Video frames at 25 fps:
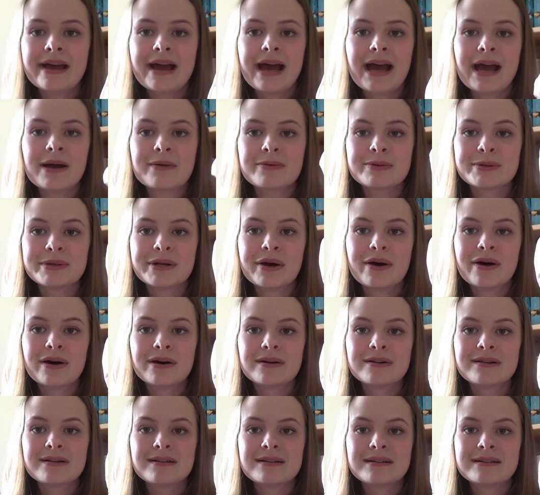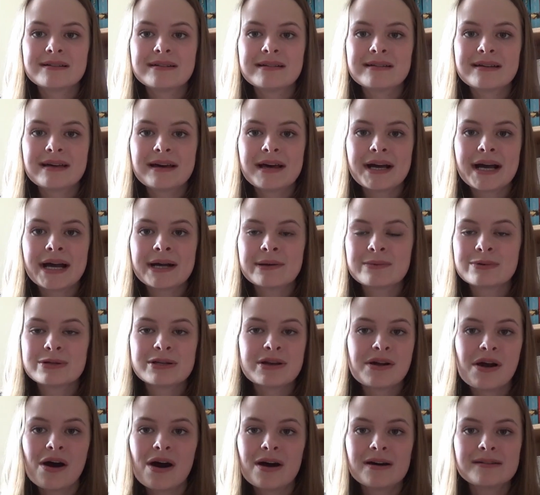I would not be
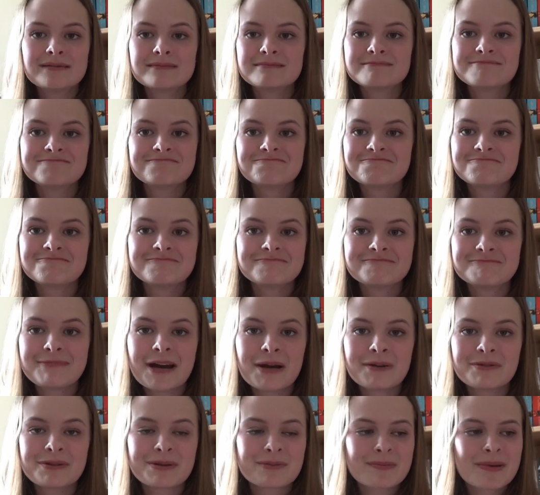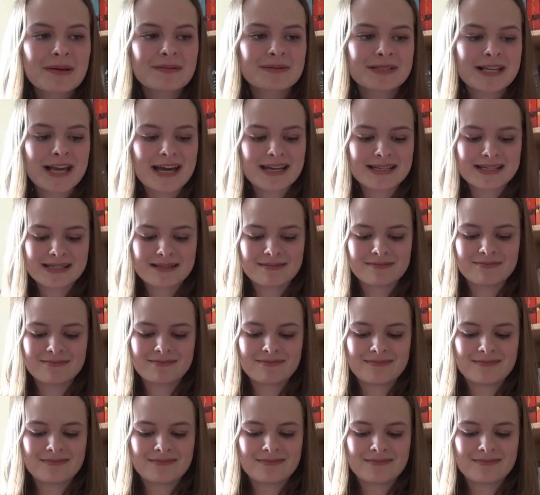able to guess.